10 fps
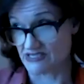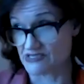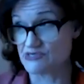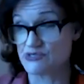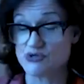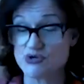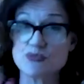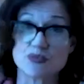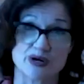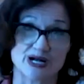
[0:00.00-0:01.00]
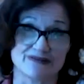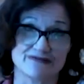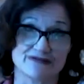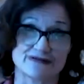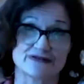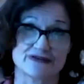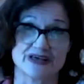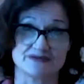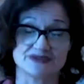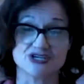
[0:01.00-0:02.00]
it's super helpful for them